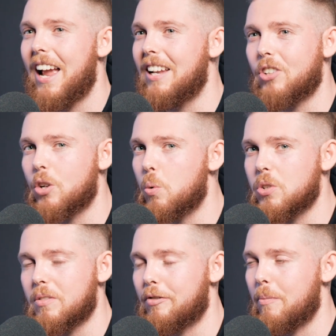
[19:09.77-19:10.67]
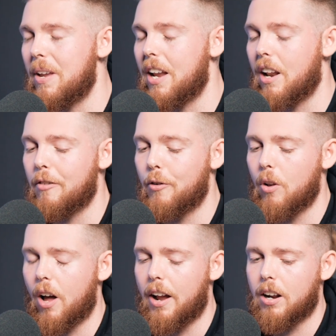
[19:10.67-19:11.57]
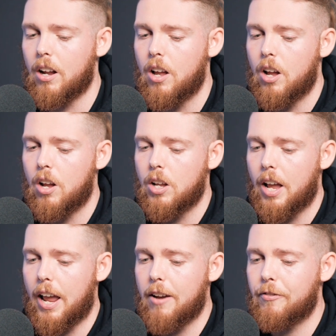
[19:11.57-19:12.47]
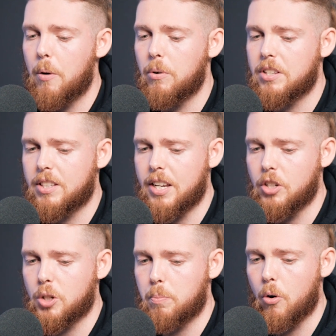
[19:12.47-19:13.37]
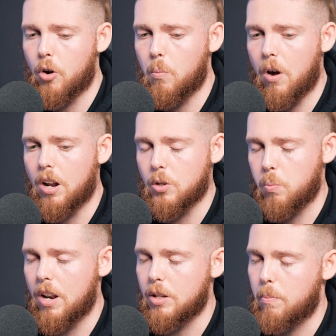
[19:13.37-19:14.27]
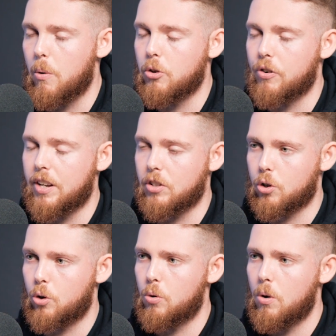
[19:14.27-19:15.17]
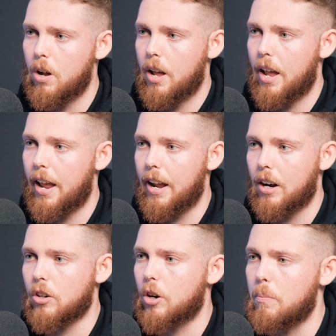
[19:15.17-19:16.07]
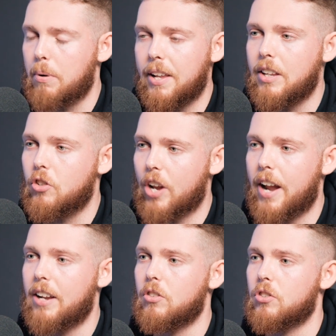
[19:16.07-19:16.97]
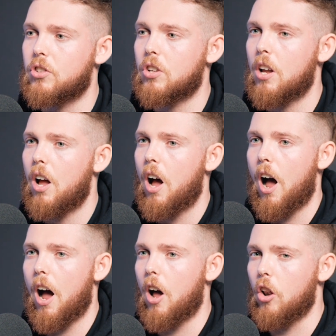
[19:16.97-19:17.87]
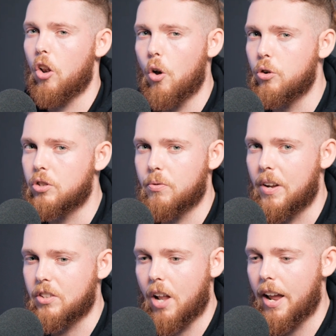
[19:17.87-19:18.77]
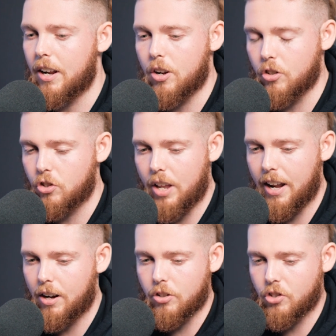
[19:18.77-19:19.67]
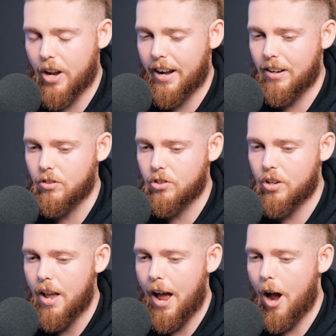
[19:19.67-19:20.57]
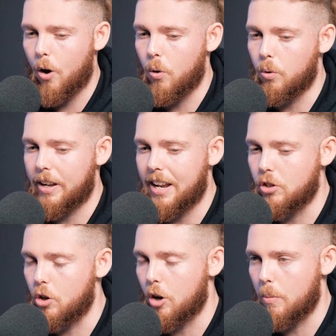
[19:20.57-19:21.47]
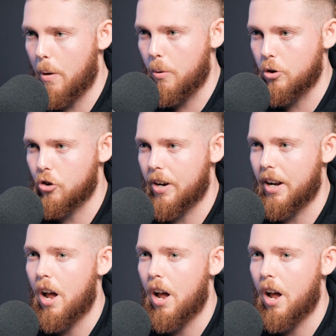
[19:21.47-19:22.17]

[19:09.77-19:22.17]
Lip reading: It just wasn't for me. And I feel like if they were to teach spoken word as well as poetry in school, it could completely change loads of things. Like it could change how kids look at poetry.